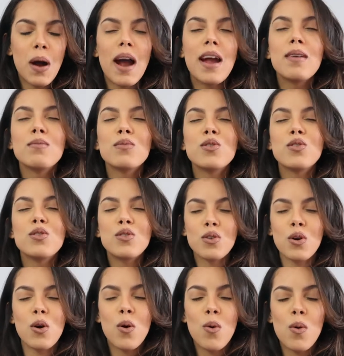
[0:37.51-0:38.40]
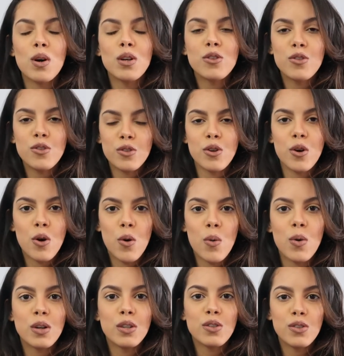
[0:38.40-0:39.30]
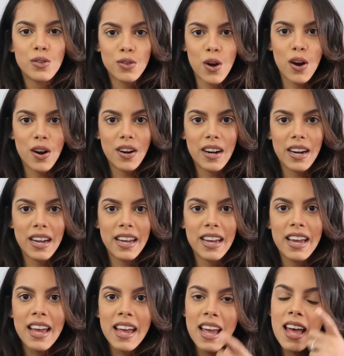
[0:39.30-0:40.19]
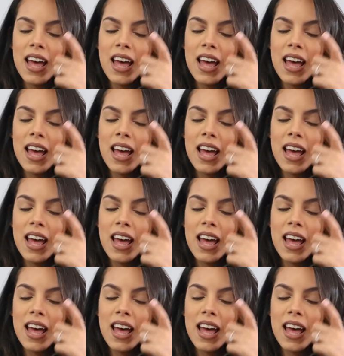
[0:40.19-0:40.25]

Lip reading: I am so sorry.